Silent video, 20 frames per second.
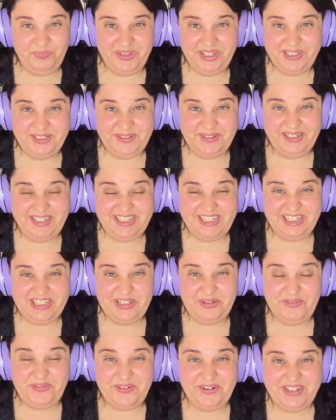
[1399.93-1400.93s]
So, this is
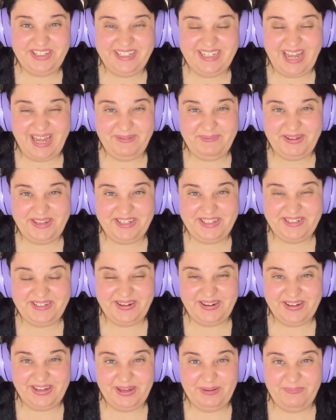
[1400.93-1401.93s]
the first time he's
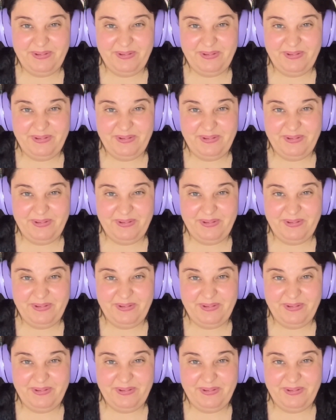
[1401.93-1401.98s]
talking